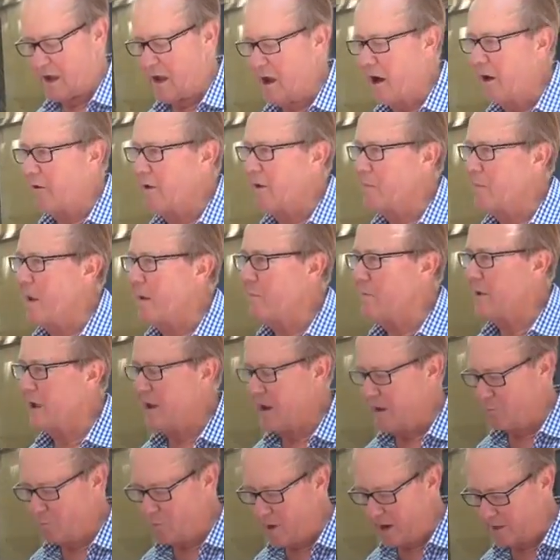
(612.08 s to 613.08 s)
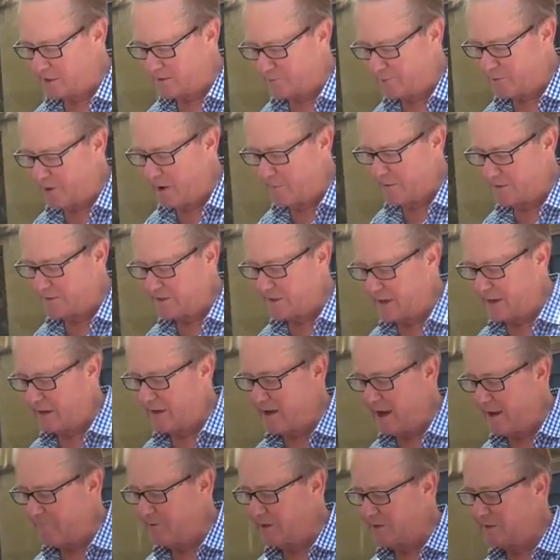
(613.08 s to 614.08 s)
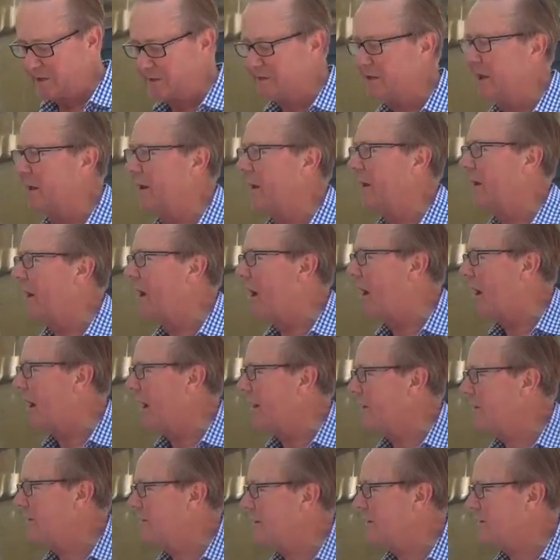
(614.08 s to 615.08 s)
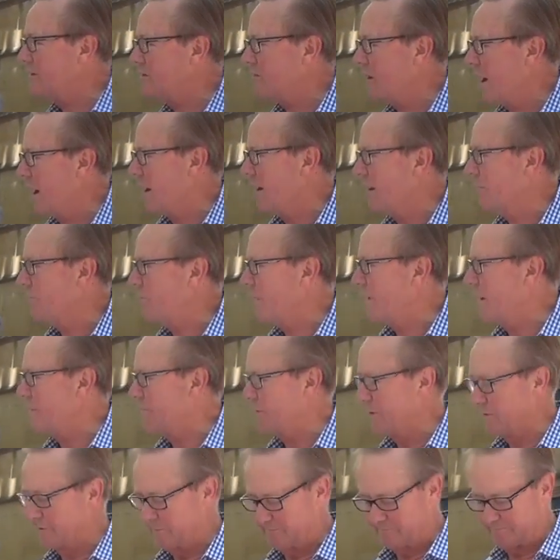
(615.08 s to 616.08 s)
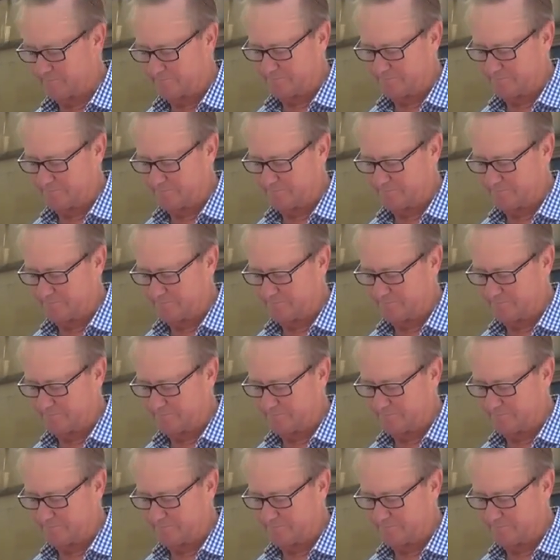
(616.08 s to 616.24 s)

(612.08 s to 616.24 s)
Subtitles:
I remember him once promising never to tell a lie to the Australian people.